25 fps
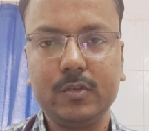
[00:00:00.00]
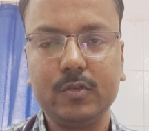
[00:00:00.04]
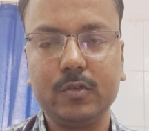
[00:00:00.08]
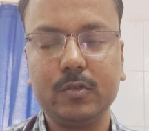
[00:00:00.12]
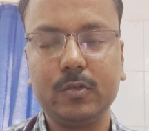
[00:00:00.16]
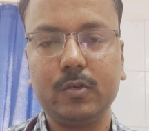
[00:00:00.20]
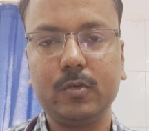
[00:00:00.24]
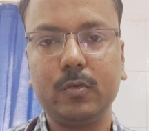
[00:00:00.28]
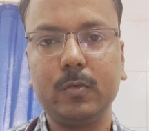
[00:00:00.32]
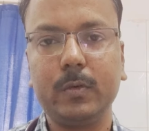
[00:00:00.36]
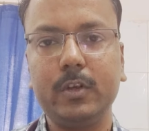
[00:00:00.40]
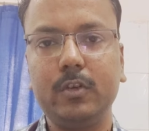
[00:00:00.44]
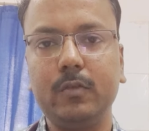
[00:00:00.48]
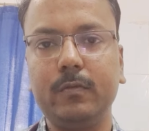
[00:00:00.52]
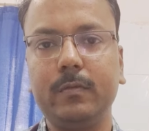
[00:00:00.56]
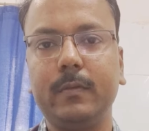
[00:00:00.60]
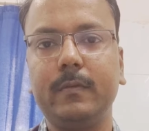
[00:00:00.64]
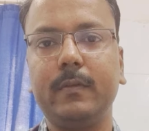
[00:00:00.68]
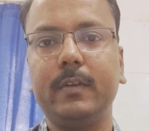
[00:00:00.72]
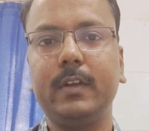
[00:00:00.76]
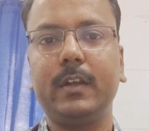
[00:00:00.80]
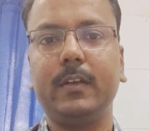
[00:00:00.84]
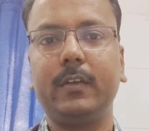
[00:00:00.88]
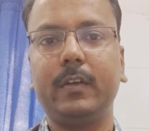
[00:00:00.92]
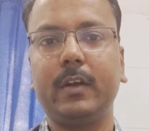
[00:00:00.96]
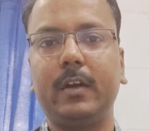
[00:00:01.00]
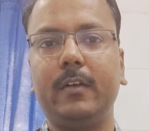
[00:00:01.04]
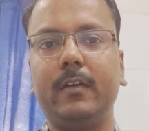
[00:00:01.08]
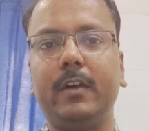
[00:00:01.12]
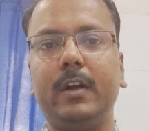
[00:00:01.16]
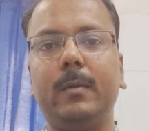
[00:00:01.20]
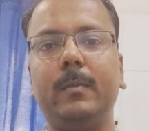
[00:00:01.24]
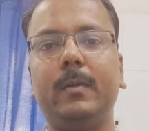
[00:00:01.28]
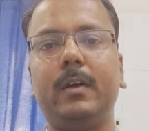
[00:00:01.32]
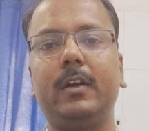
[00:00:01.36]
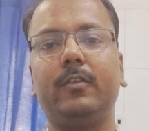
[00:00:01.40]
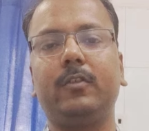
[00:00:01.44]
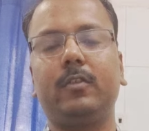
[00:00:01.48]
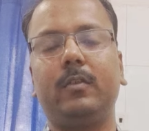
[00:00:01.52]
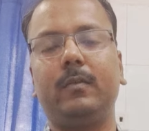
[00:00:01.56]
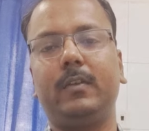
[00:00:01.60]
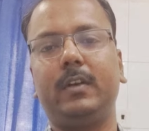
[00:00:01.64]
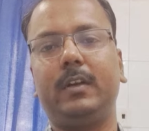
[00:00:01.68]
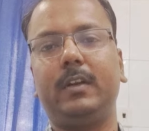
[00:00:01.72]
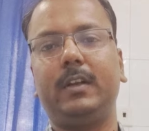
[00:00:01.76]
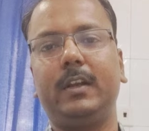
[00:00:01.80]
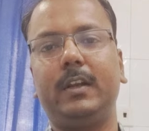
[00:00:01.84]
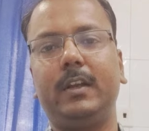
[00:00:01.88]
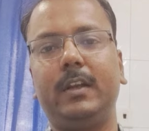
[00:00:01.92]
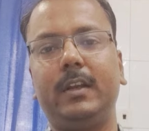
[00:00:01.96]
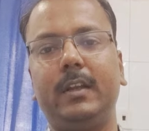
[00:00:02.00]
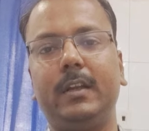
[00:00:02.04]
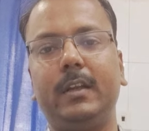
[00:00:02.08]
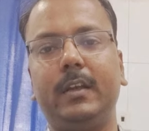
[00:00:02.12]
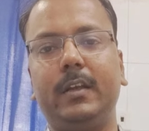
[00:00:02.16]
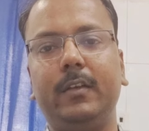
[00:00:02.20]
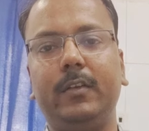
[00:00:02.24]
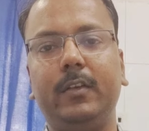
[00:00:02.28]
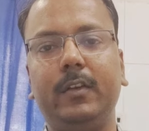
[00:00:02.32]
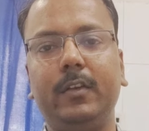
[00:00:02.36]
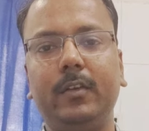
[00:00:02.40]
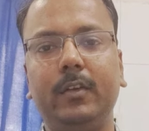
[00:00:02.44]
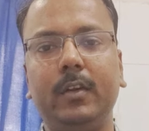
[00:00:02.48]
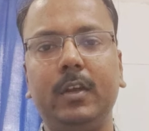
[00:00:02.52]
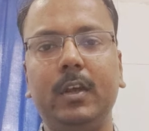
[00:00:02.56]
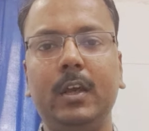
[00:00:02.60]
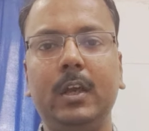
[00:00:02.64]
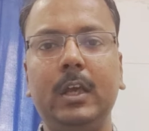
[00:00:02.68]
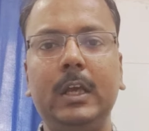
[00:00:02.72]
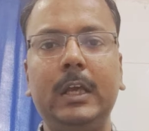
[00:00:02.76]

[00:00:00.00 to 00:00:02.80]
So 2 into 50 is 100 marks of the clinical cases.